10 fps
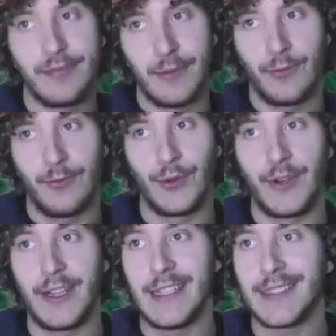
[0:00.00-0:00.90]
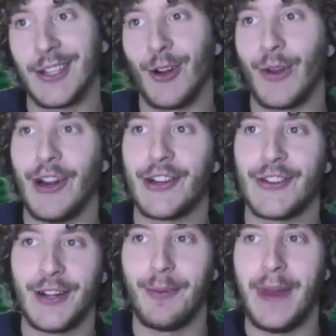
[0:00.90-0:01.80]
during this talk, we're going to try
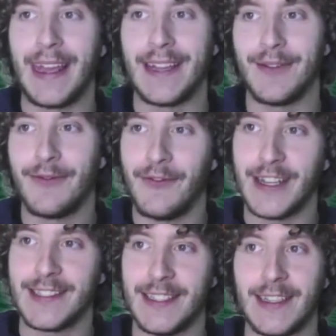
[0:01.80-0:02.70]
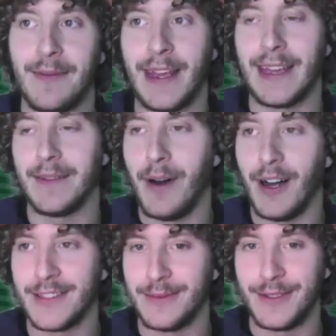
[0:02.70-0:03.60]
to fix it and make it
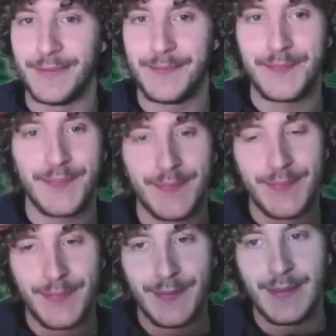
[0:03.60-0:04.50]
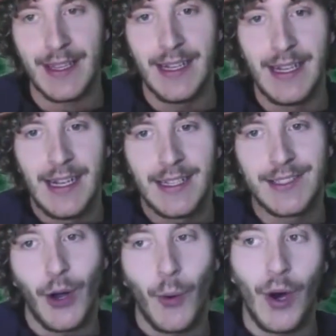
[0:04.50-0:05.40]
possible.
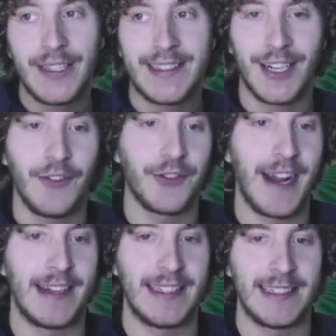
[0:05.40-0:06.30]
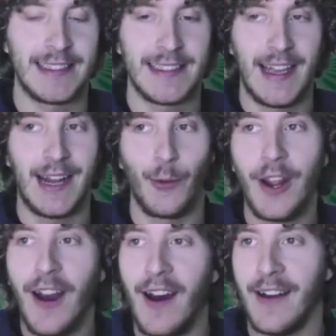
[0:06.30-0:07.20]
So what is a Gophernetes? And we
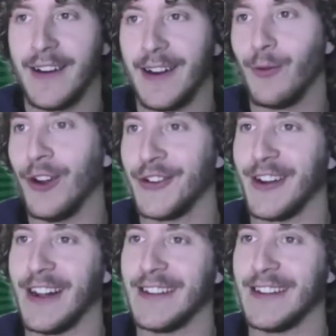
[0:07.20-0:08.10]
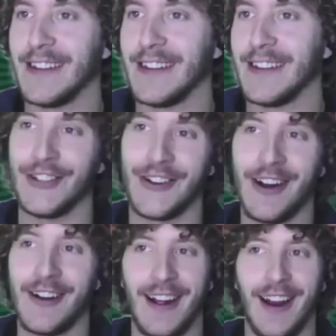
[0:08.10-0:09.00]
are in Wonderland, so there are
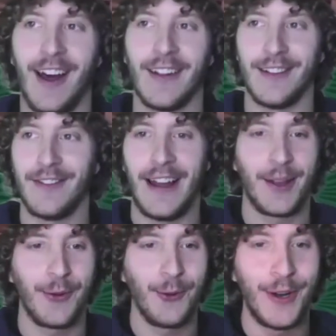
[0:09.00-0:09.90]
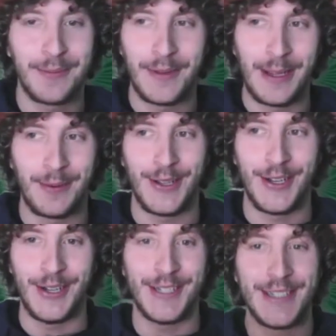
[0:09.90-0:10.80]
a lot of like weird people
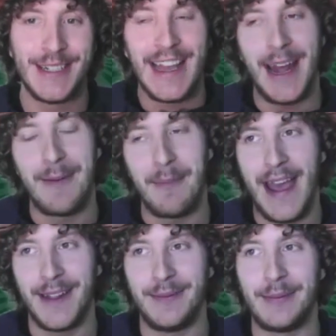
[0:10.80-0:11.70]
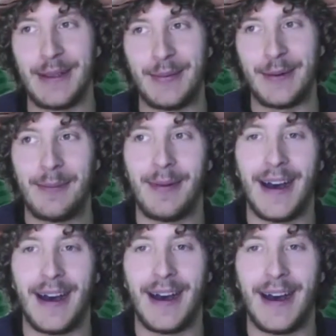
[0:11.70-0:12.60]
here and mad people, but
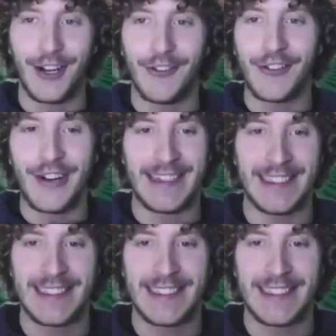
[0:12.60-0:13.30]
Gophernetes